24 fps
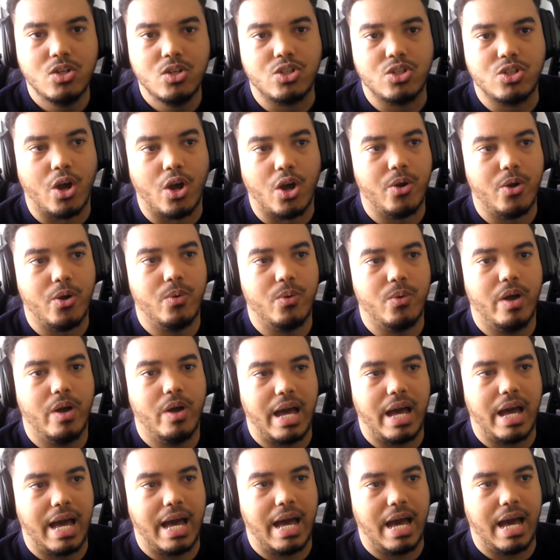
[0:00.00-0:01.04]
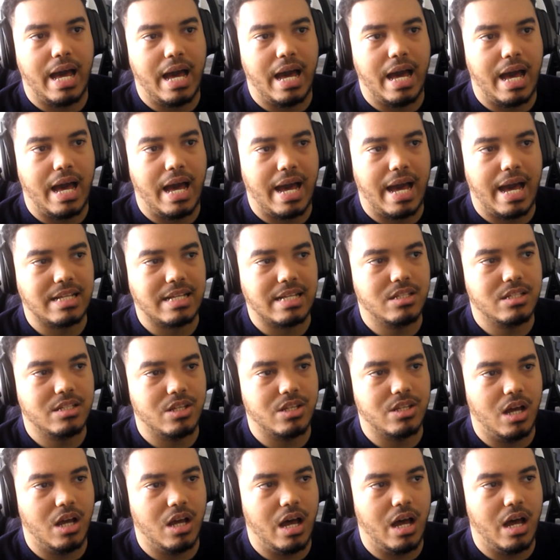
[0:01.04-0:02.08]
So at
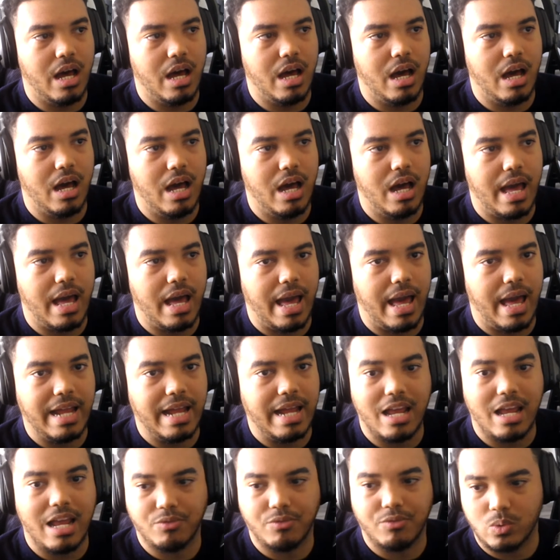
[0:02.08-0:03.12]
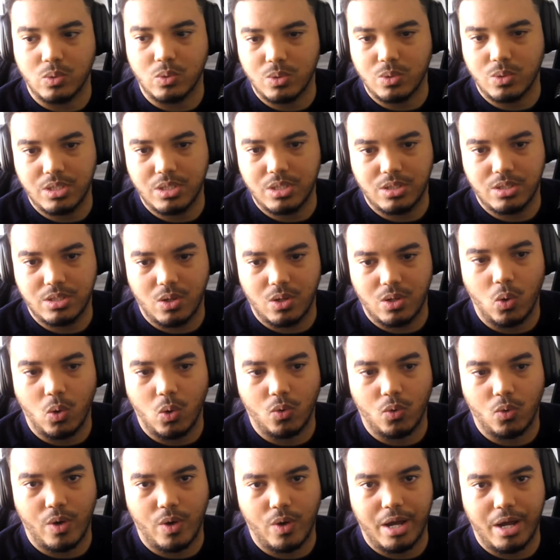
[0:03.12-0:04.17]
A levels
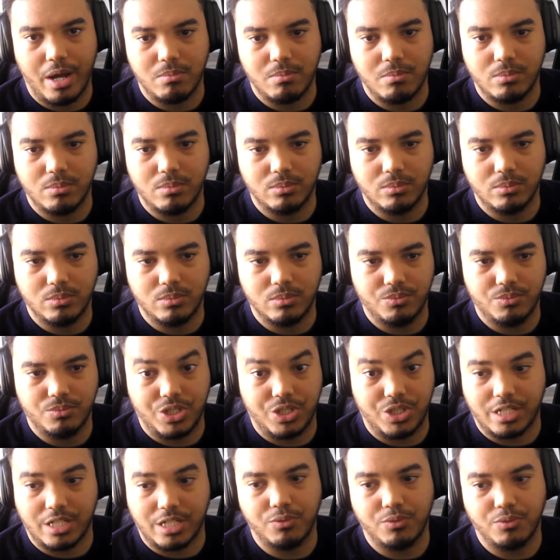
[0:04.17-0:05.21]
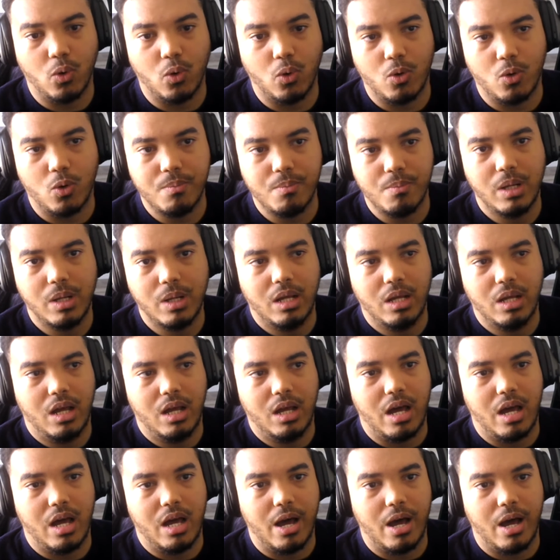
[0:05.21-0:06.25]
or sixth form,
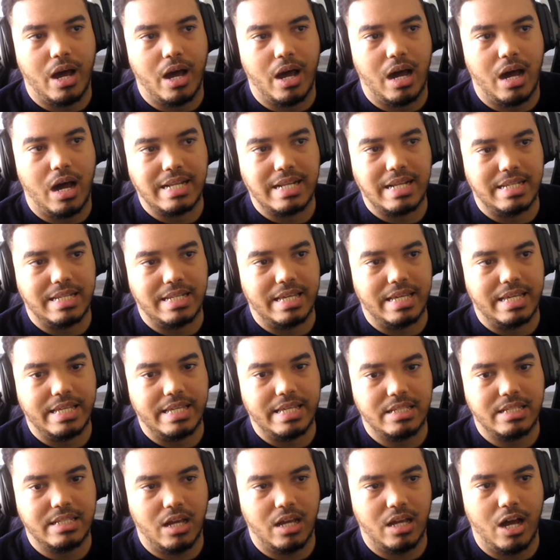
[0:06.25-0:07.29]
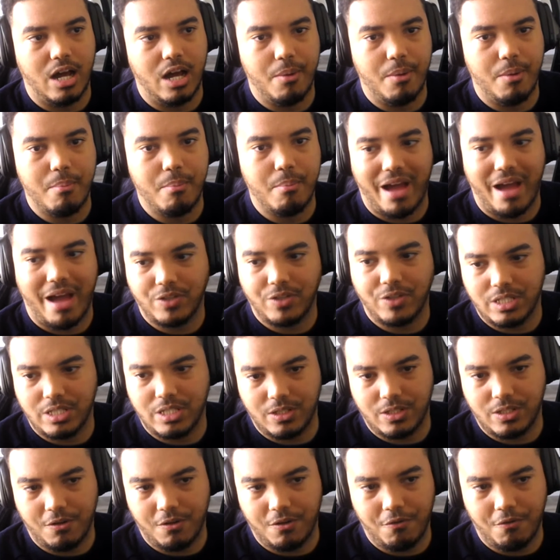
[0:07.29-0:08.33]
I did
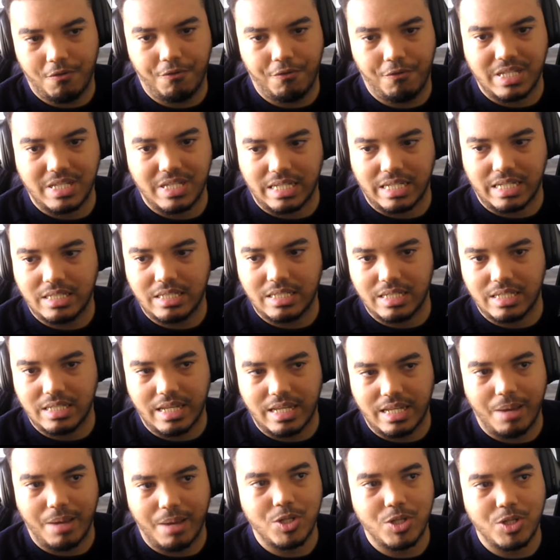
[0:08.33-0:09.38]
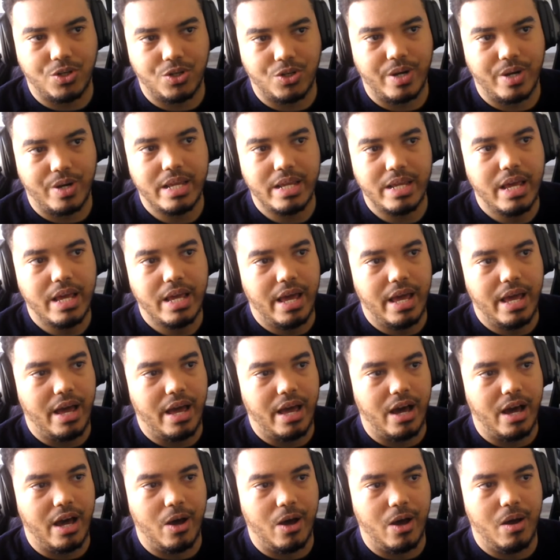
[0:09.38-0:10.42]
maths, physics, and chemistry.
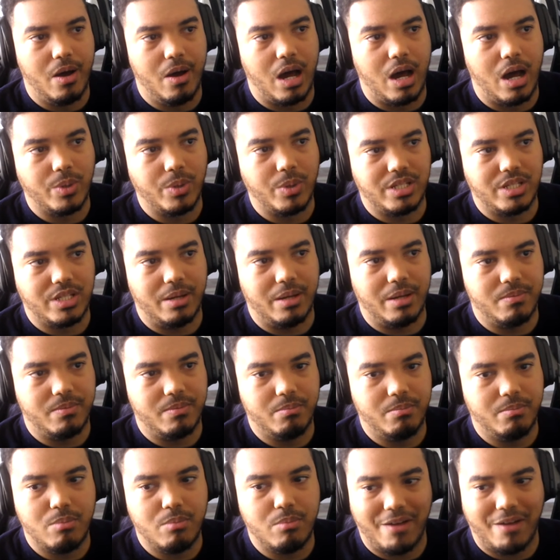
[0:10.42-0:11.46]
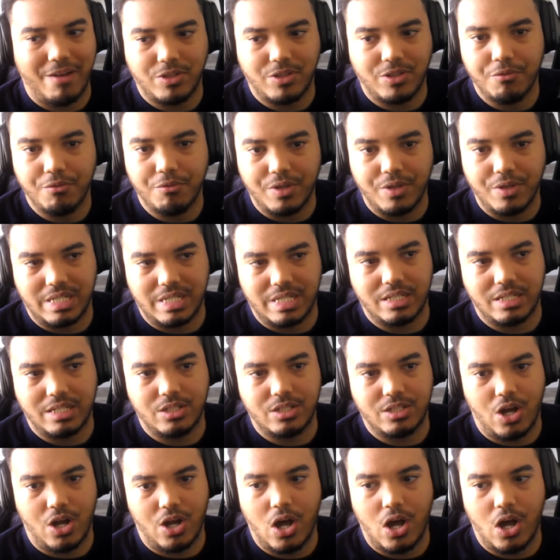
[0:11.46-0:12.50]
I would say maths and physics
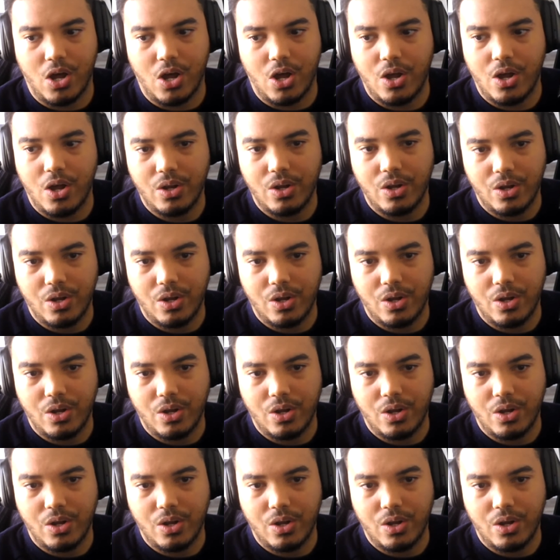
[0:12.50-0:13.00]
are